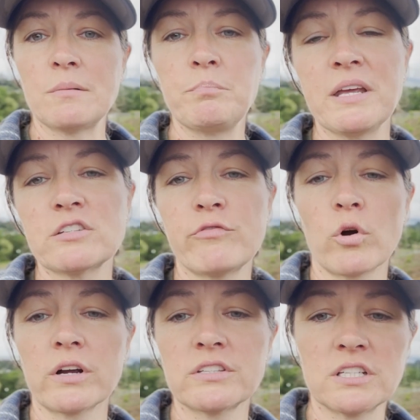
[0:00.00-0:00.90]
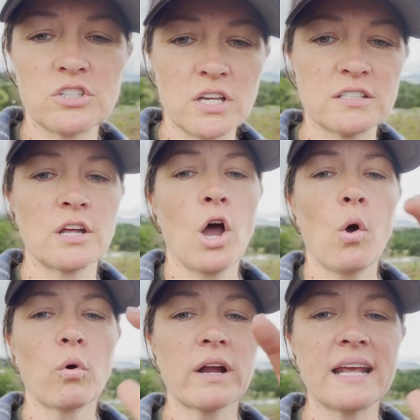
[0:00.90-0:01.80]
pitchforks to just
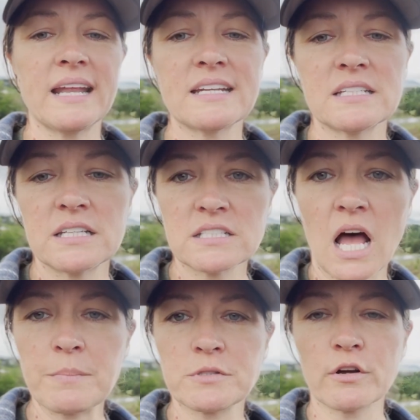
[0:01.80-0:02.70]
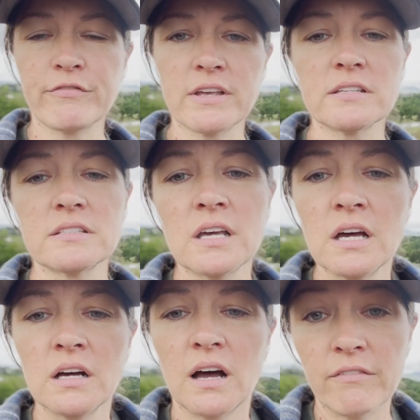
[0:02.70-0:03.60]
work it into the top surface
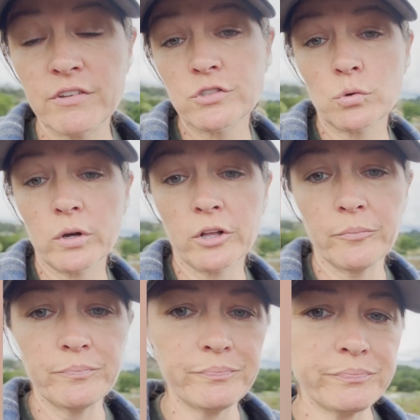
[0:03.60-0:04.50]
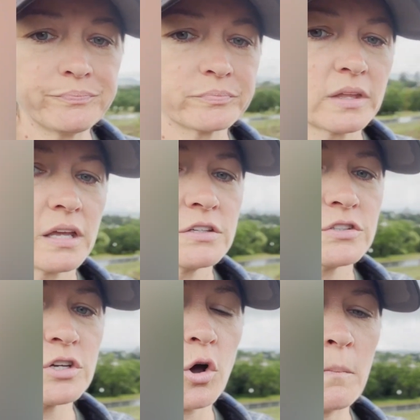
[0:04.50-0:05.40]
of the soil.
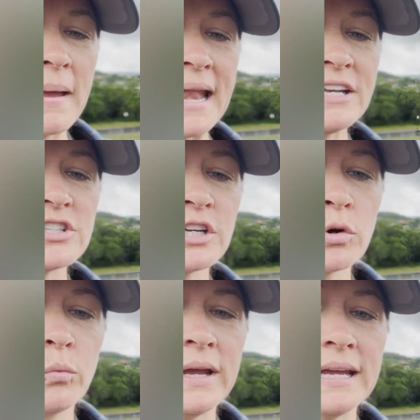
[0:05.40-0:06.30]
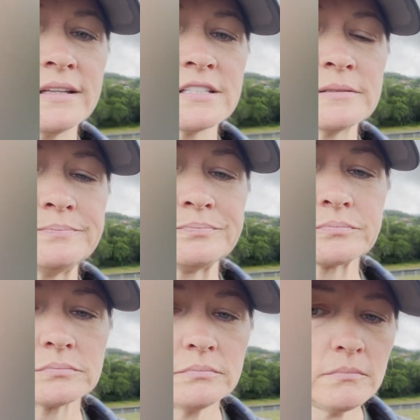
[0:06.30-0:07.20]
So managing your weeds,
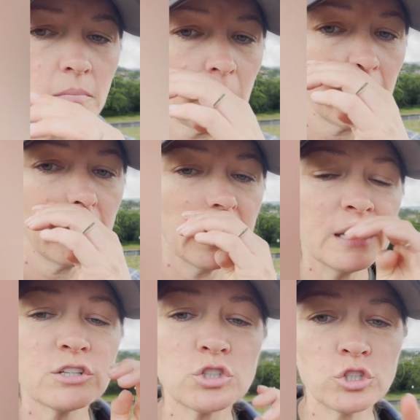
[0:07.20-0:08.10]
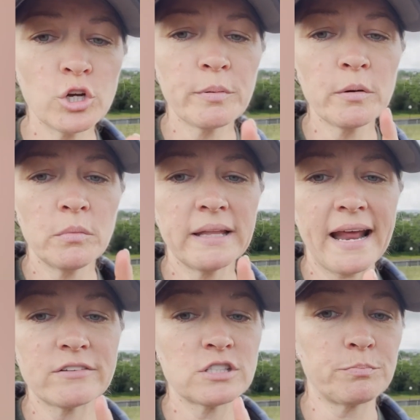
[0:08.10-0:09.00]
tuber
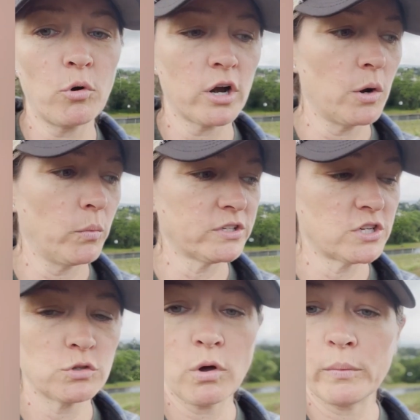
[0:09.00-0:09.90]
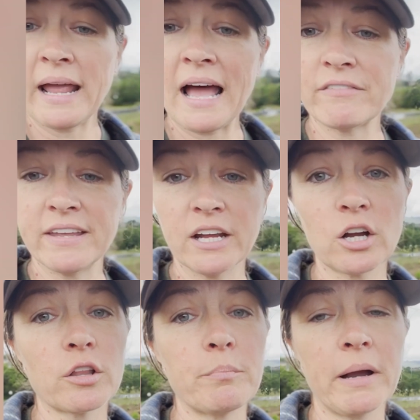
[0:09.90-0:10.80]
melanosporum, which is what we have
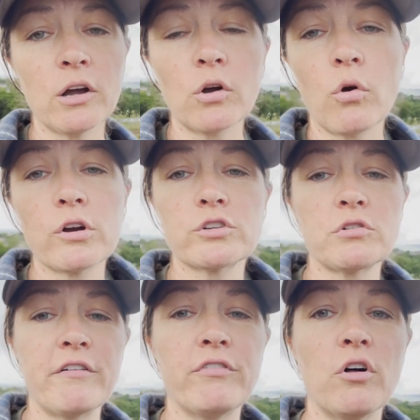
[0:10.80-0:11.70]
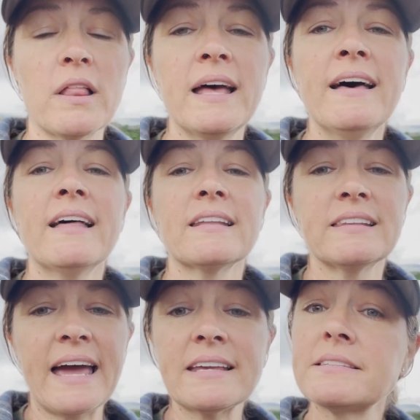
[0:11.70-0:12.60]
here, the Perigord truffle,
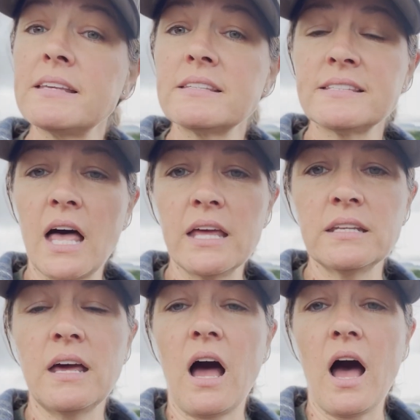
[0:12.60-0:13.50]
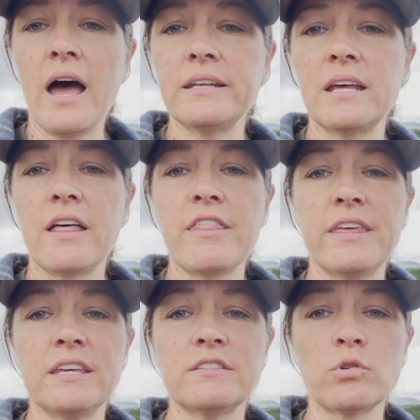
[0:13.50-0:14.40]
likes sun on
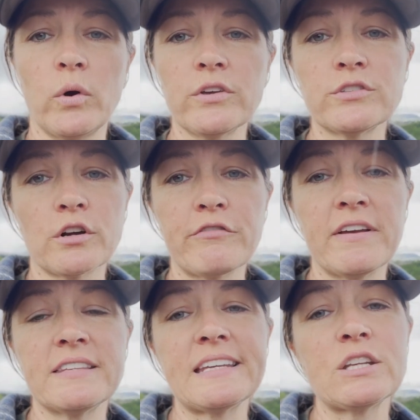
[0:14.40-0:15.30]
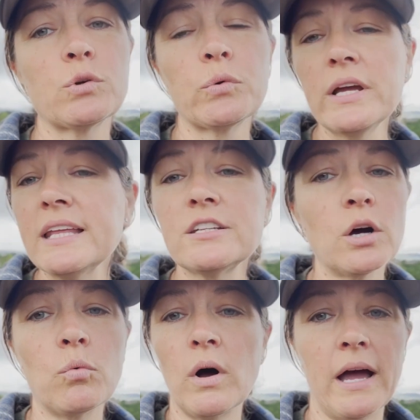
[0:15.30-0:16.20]
the soil surface, and you really
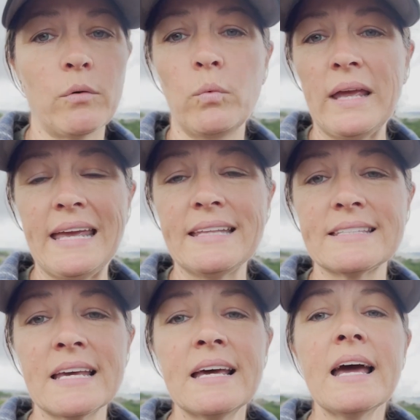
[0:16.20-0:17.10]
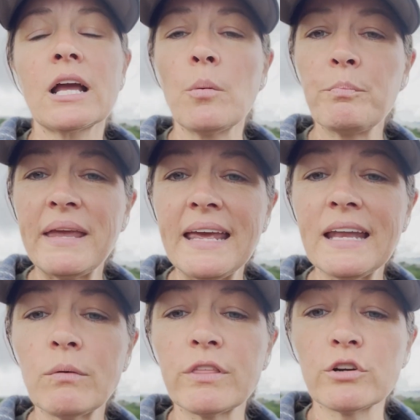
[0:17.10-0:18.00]
don't want weeds
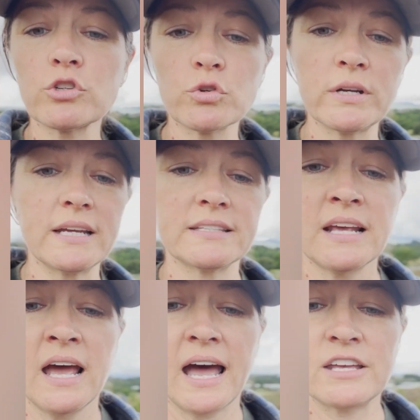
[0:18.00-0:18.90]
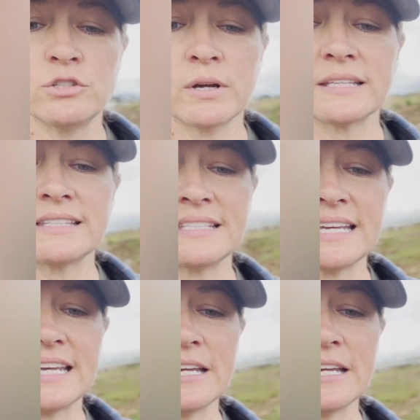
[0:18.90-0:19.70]
competing with your trees. As you can see,